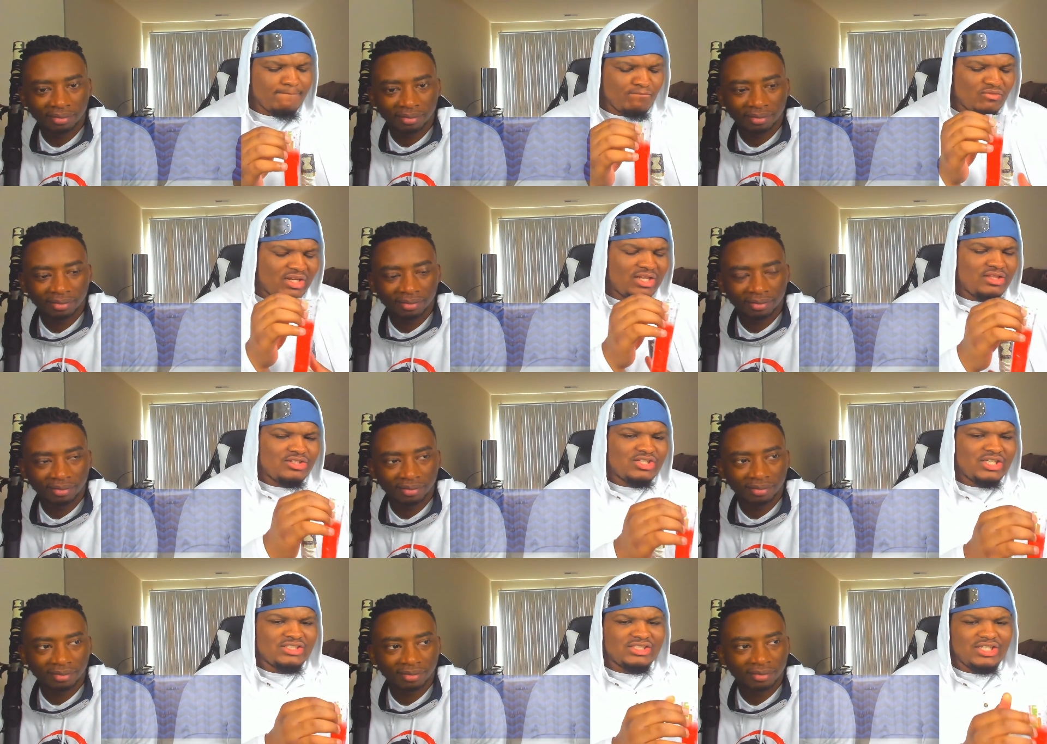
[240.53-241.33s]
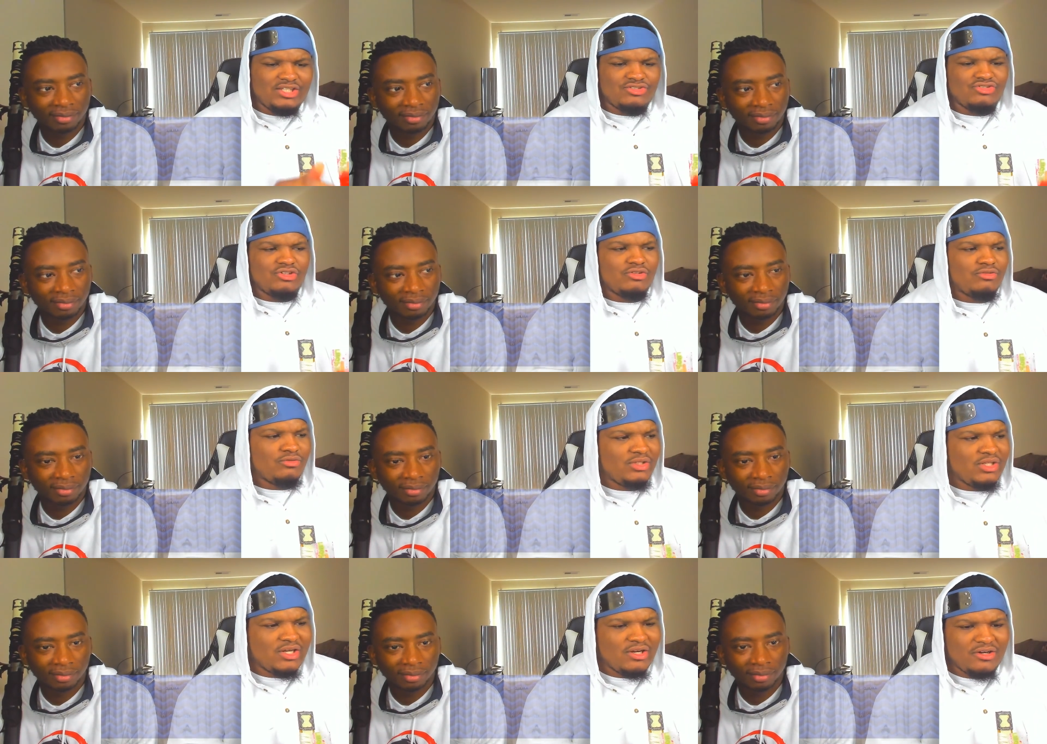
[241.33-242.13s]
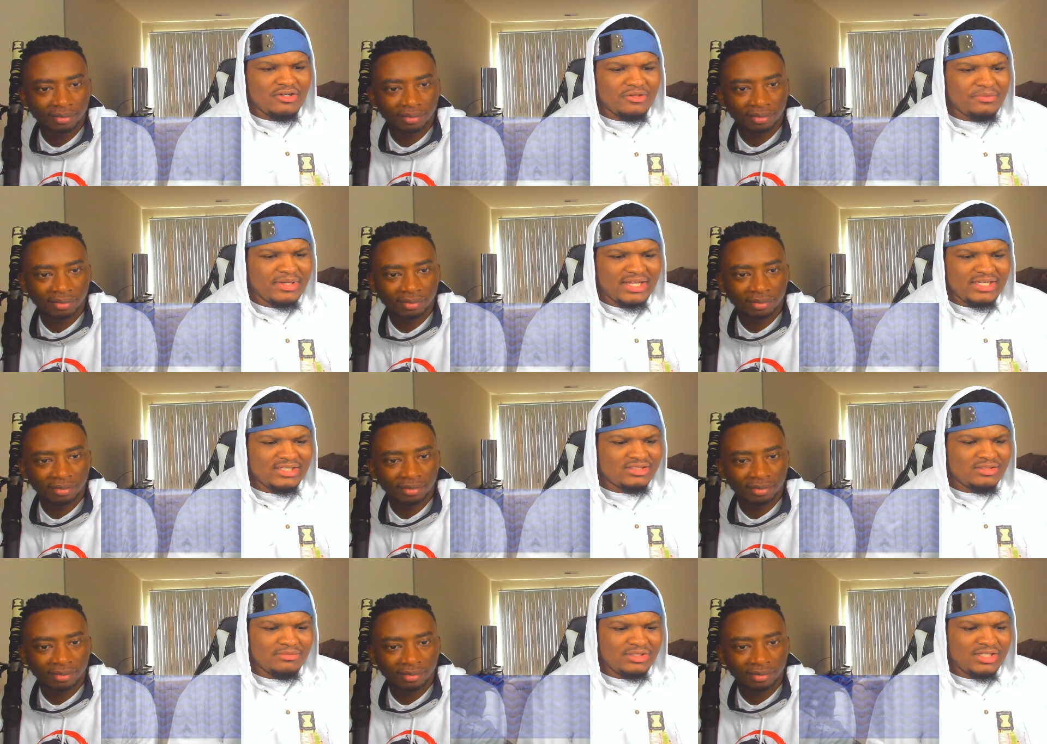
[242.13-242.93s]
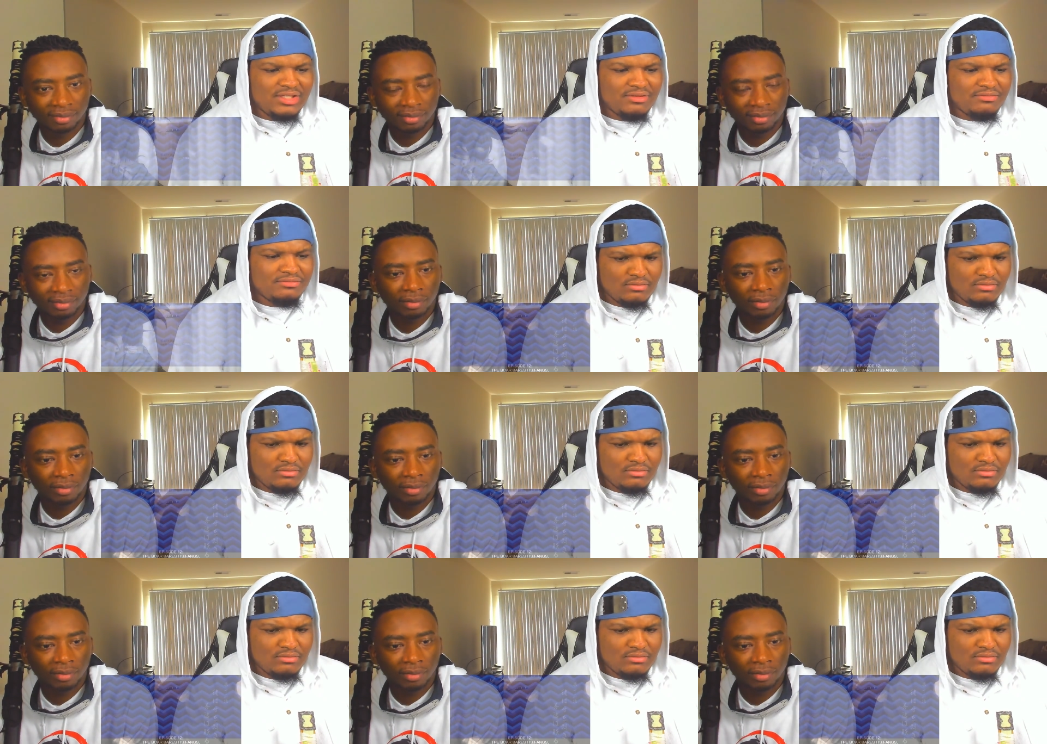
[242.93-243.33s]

Speaker 1: We need to change the intro. We already passed the beginning.